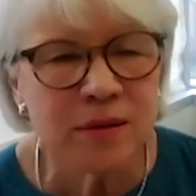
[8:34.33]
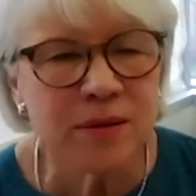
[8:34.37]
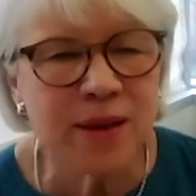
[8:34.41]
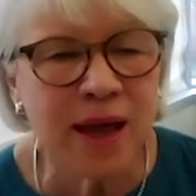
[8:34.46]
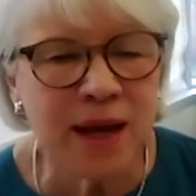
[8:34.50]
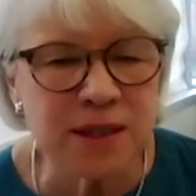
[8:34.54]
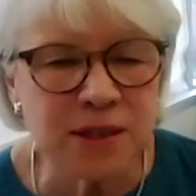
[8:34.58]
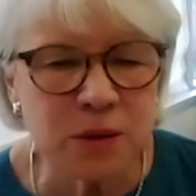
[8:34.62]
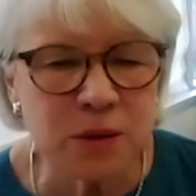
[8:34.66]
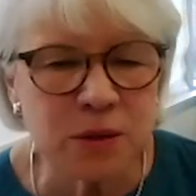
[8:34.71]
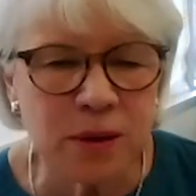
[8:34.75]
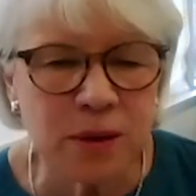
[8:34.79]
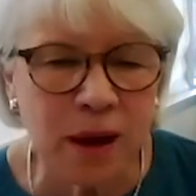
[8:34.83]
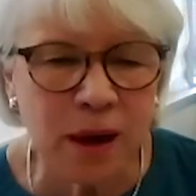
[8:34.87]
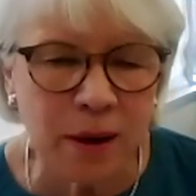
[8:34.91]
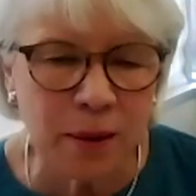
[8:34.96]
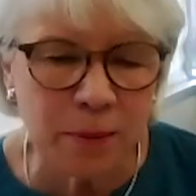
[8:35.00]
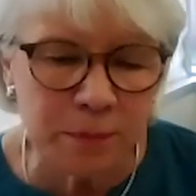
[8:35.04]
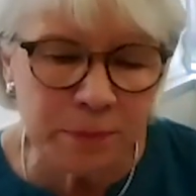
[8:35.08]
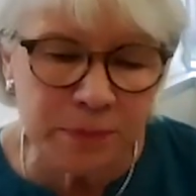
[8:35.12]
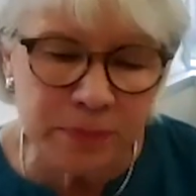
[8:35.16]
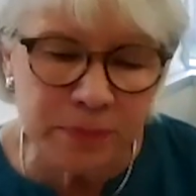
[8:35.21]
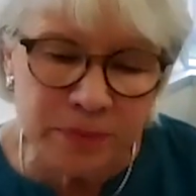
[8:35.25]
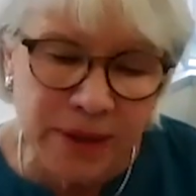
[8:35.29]
That's
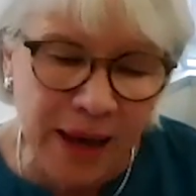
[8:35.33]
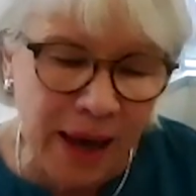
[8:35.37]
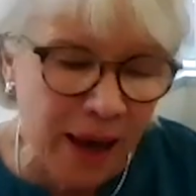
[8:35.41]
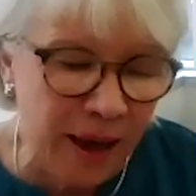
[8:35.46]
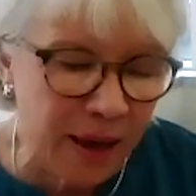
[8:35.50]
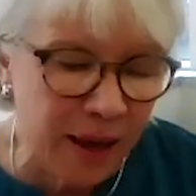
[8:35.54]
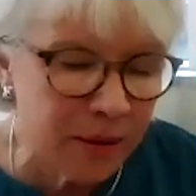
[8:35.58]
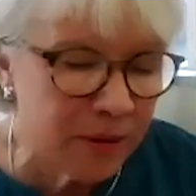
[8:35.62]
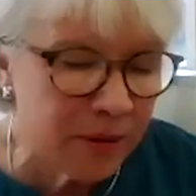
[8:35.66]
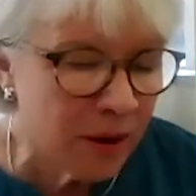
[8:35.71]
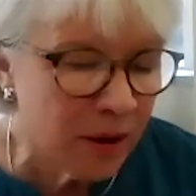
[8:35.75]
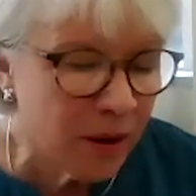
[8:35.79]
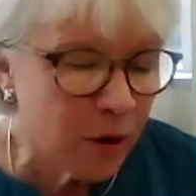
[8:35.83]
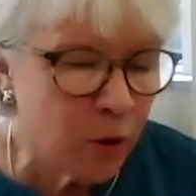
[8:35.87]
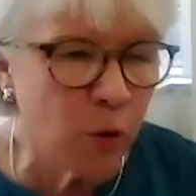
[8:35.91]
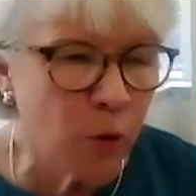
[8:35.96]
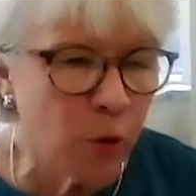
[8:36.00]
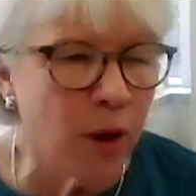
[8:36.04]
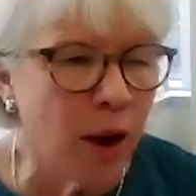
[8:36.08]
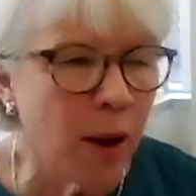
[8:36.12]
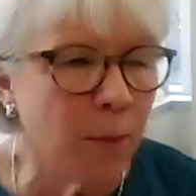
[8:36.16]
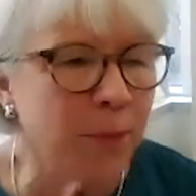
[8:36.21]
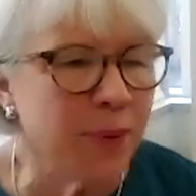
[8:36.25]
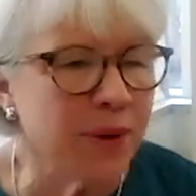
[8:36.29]
uh, dad
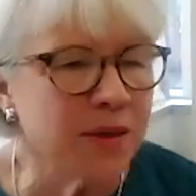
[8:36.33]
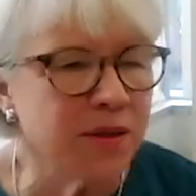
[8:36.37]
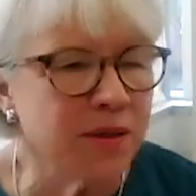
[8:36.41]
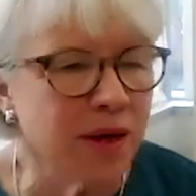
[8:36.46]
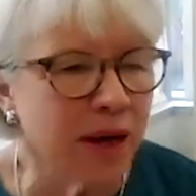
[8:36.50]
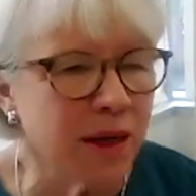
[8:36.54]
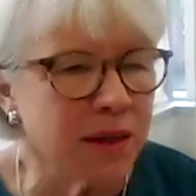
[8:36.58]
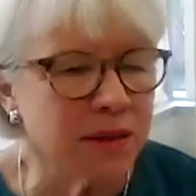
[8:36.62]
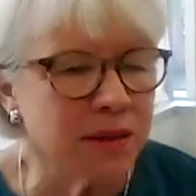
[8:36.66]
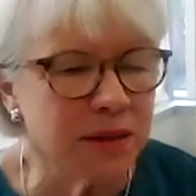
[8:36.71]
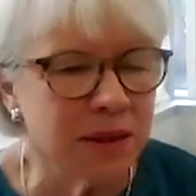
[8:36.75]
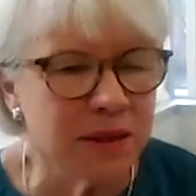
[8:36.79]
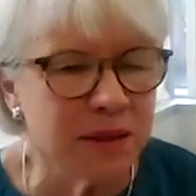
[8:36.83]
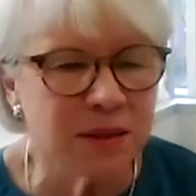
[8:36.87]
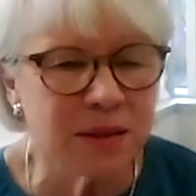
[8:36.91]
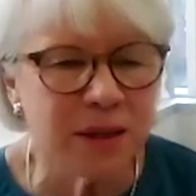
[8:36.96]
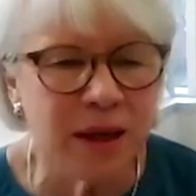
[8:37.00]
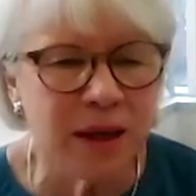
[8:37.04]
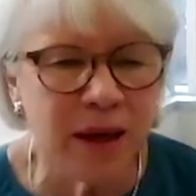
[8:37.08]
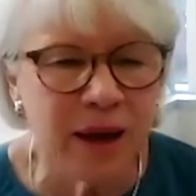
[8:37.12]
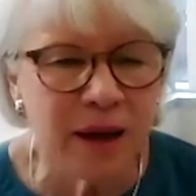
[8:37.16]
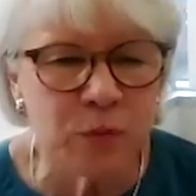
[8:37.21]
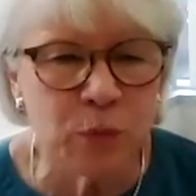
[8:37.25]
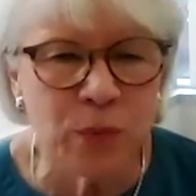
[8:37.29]
grew up in Texas
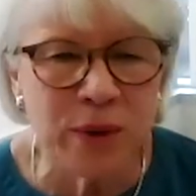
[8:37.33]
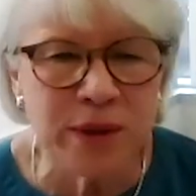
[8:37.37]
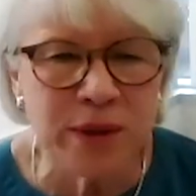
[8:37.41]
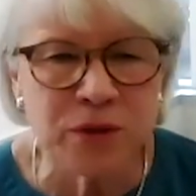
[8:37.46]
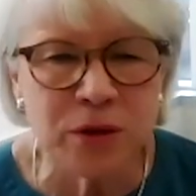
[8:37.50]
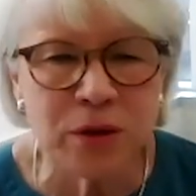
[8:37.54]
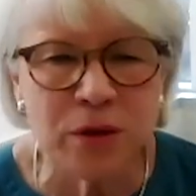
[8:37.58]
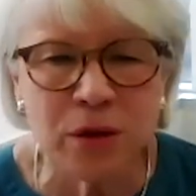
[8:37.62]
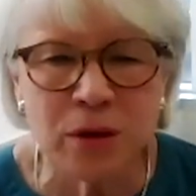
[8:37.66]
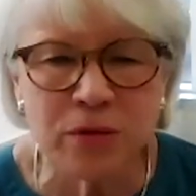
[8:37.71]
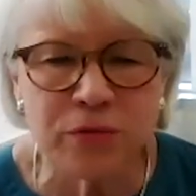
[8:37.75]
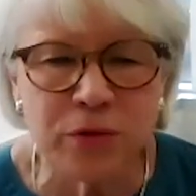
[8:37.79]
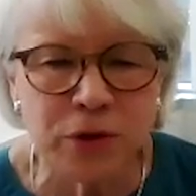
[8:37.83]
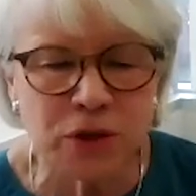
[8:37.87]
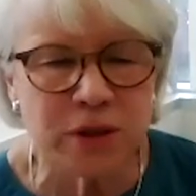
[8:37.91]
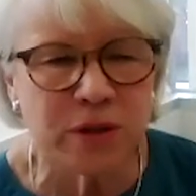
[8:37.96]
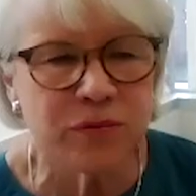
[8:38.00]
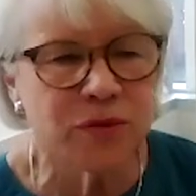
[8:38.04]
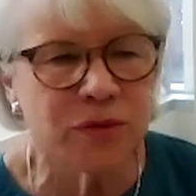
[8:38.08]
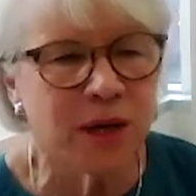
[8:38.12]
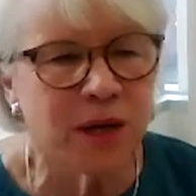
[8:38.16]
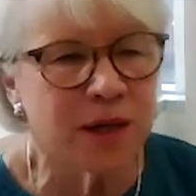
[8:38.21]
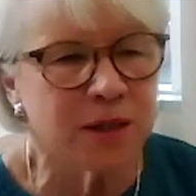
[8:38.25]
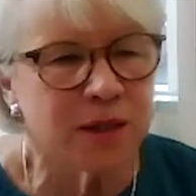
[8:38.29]
and went to
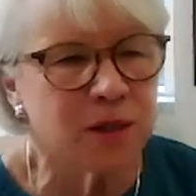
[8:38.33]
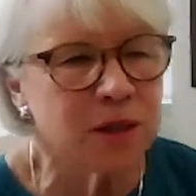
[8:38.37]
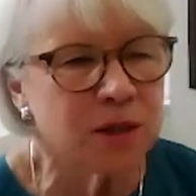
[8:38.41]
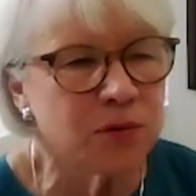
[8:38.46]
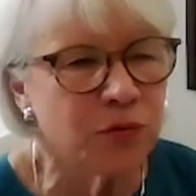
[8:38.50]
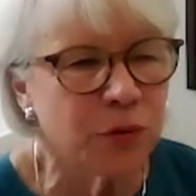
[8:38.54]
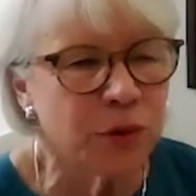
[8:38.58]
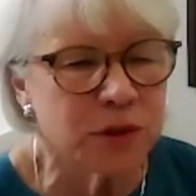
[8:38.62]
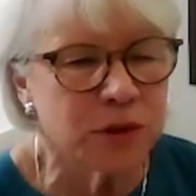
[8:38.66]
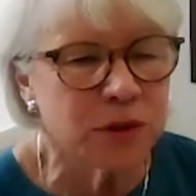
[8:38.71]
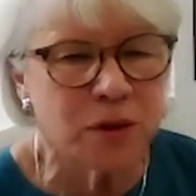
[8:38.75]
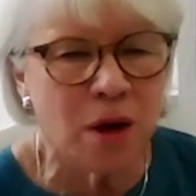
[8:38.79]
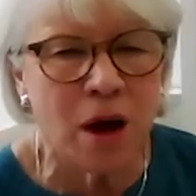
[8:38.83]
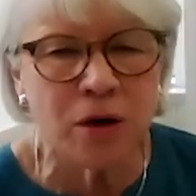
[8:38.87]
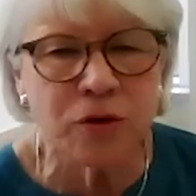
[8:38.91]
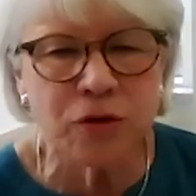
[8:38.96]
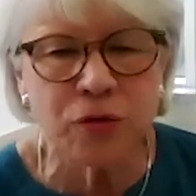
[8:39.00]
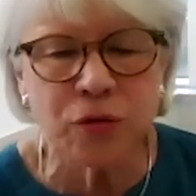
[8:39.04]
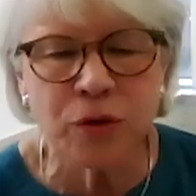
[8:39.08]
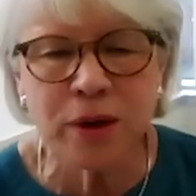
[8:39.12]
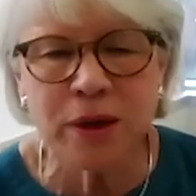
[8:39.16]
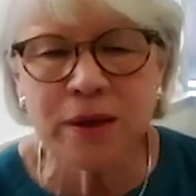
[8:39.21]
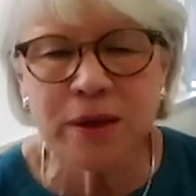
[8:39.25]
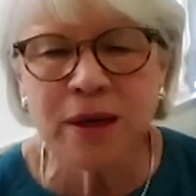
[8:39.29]
University of Texas for his
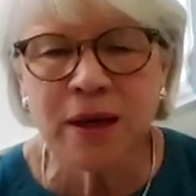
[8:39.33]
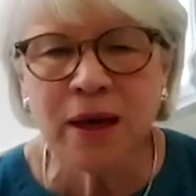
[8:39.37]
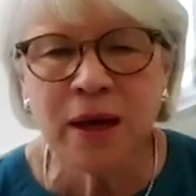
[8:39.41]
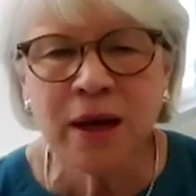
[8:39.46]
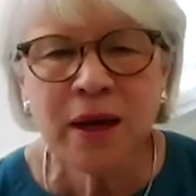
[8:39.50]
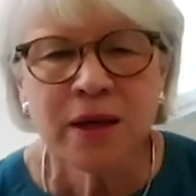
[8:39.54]
doctorate.